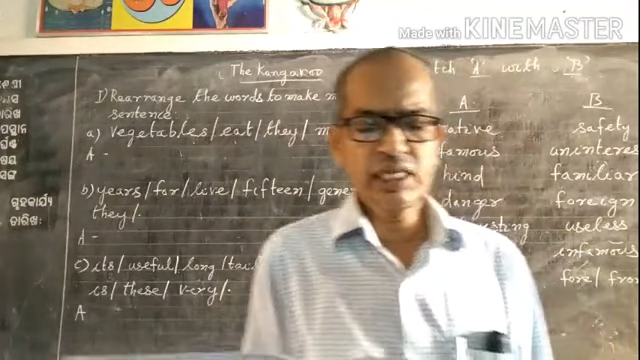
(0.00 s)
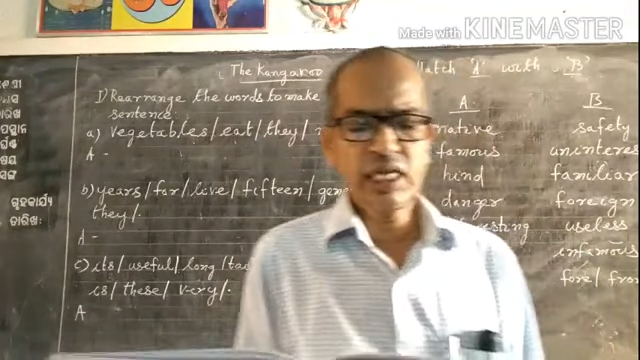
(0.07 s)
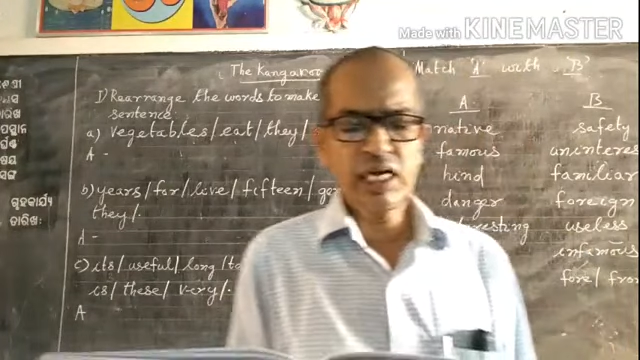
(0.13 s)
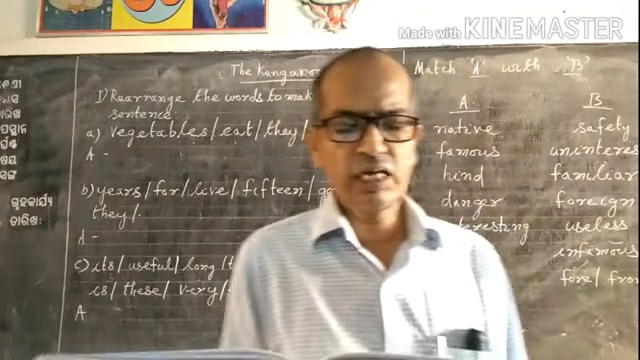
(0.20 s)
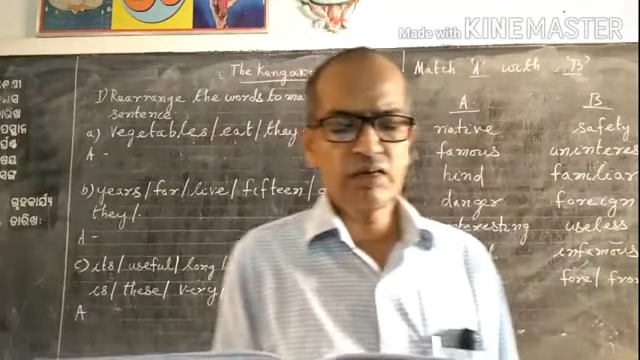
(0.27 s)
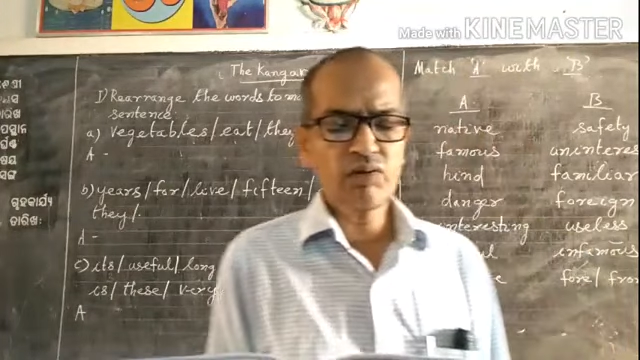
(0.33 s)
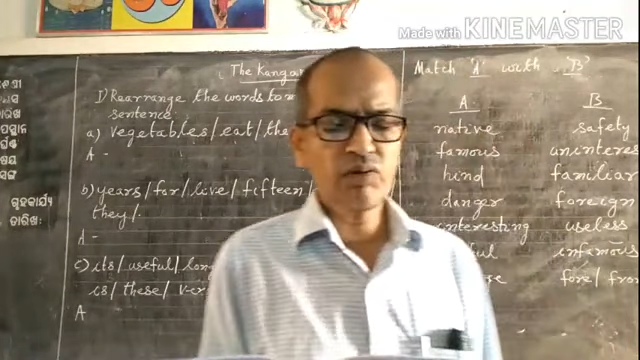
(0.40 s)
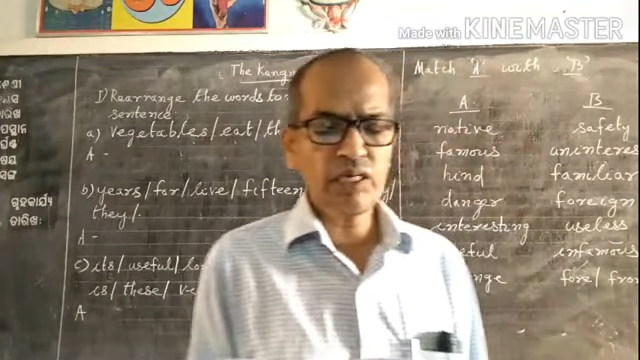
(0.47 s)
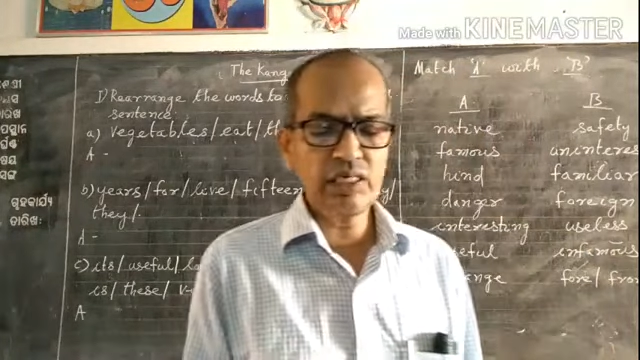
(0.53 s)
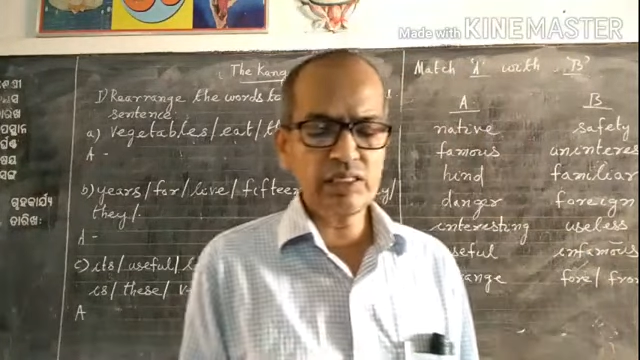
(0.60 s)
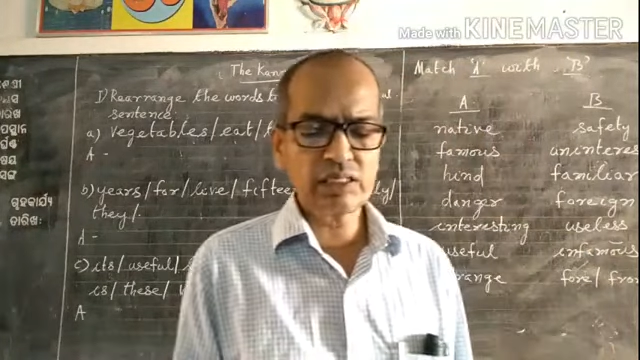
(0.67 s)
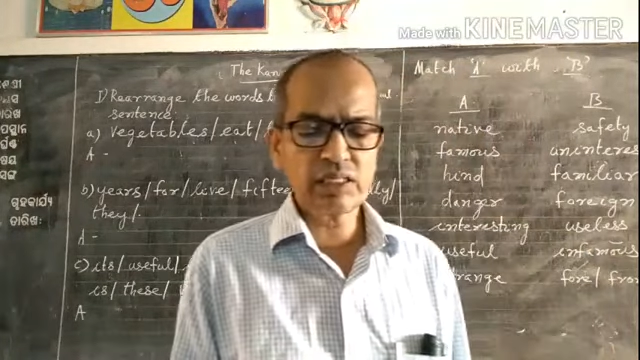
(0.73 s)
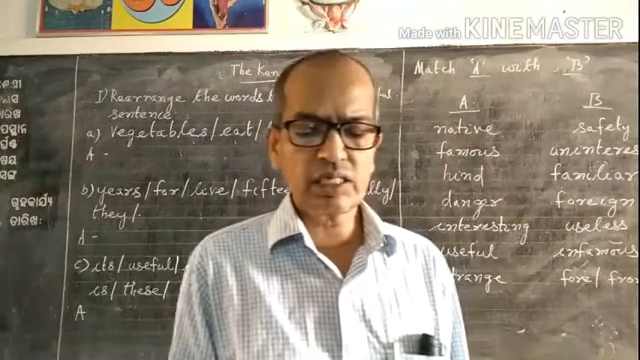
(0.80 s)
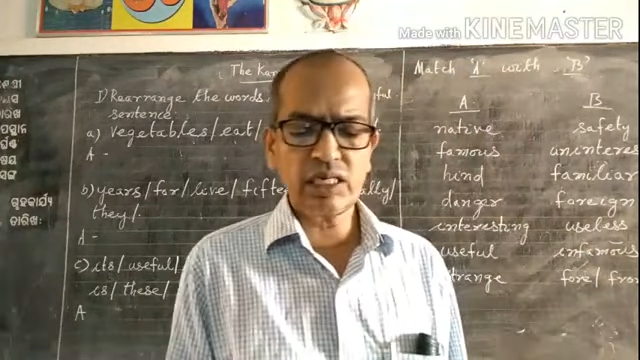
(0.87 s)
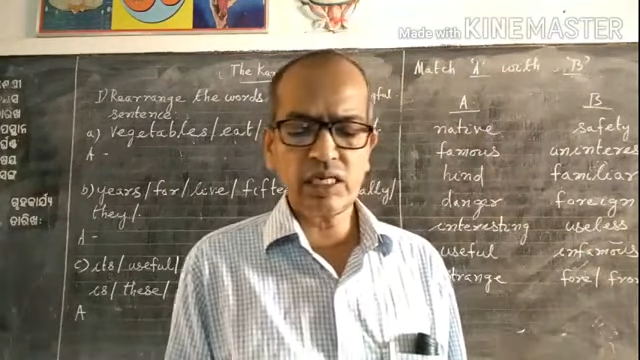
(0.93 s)
language,
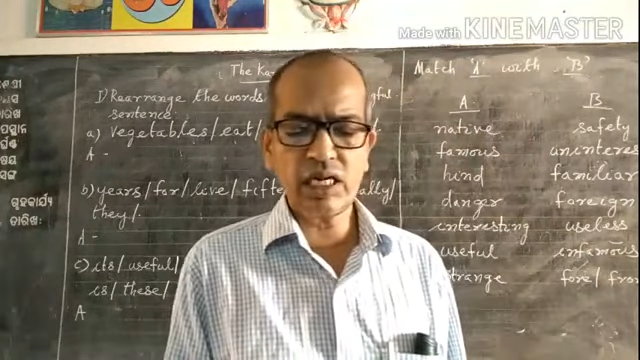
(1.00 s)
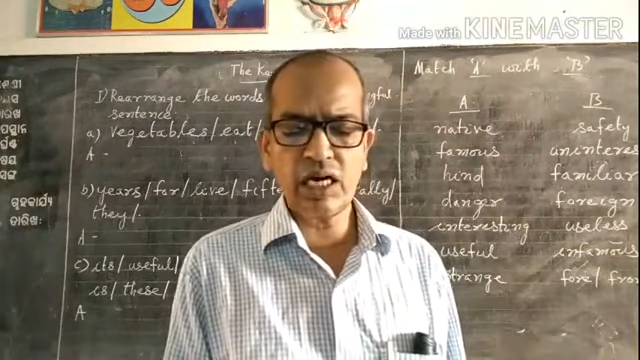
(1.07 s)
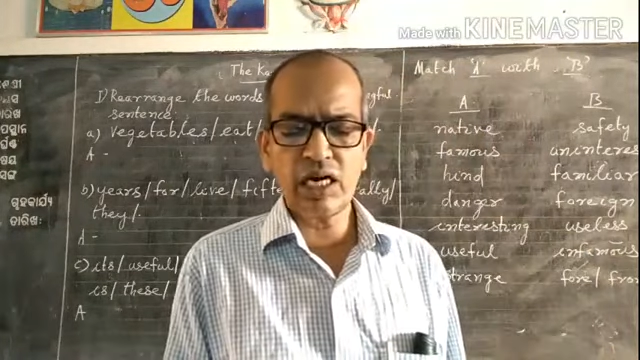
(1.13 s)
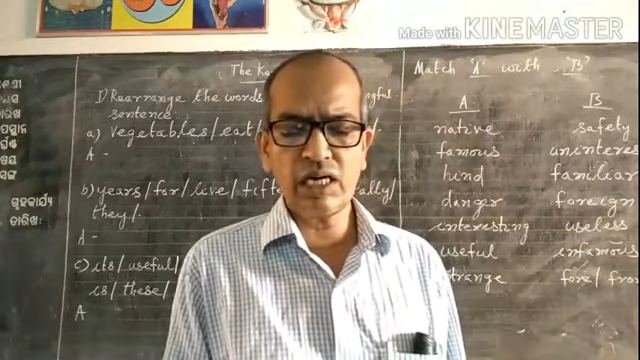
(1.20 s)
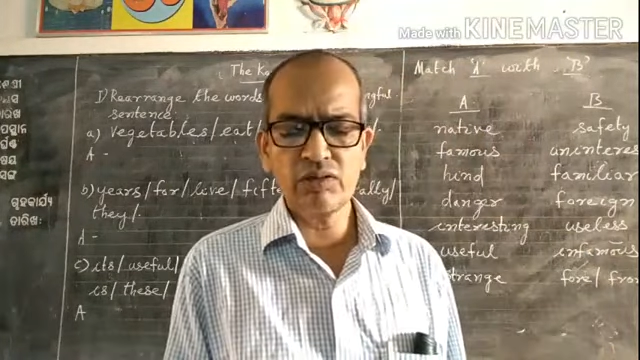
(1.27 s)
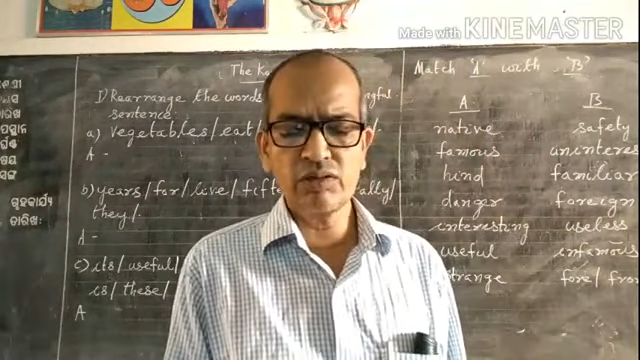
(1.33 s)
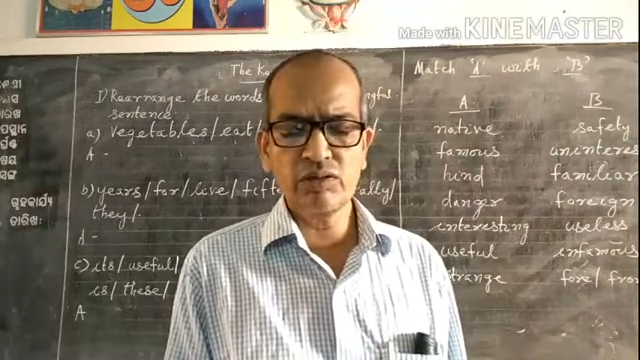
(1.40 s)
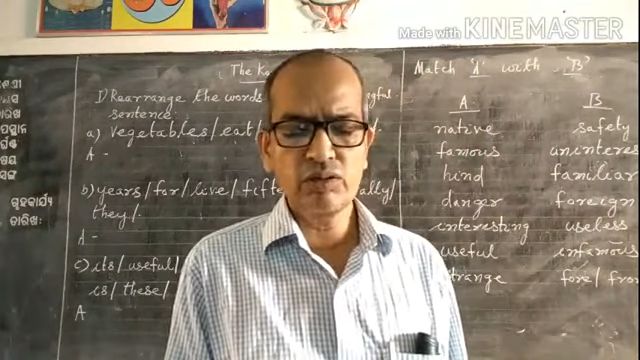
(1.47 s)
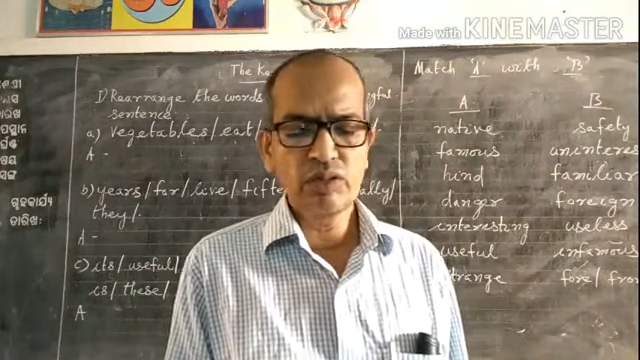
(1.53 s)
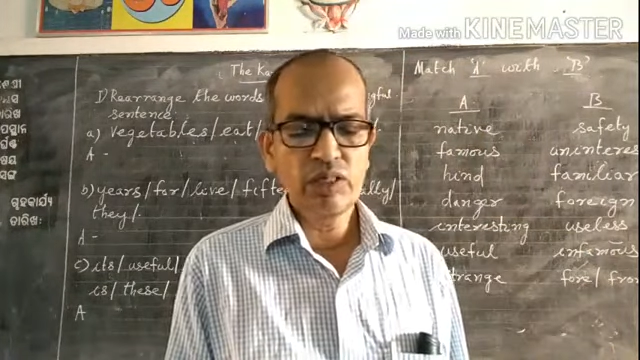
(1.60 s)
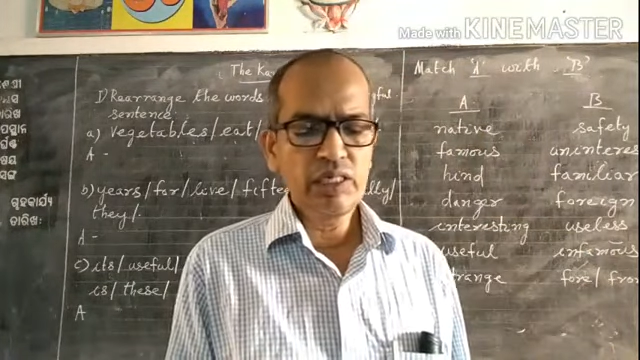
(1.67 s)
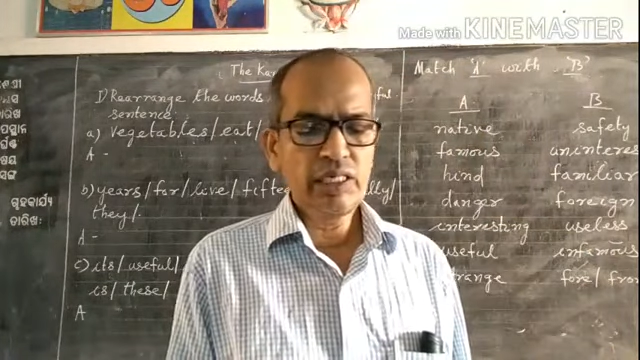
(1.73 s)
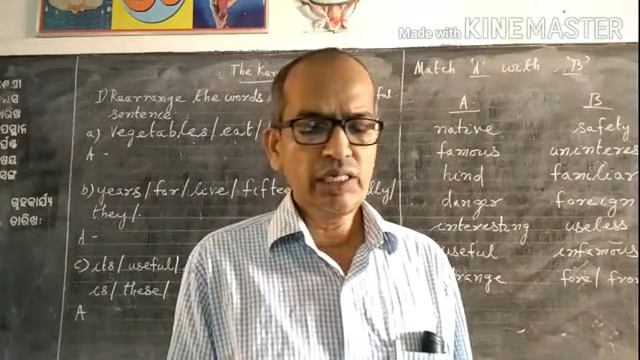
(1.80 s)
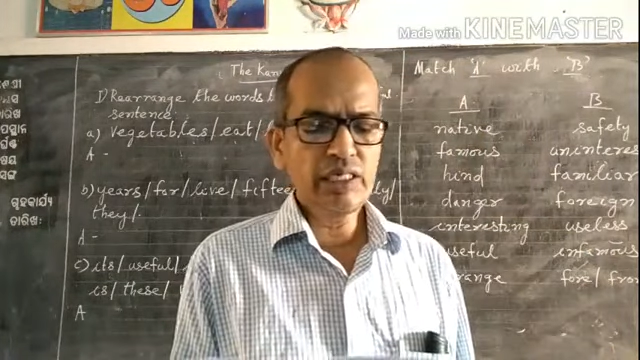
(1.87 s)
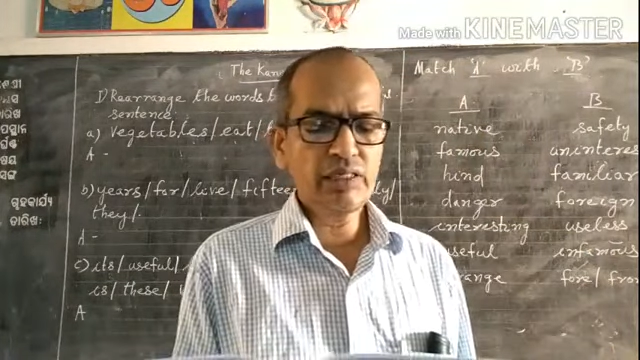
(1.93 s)
kangaroo.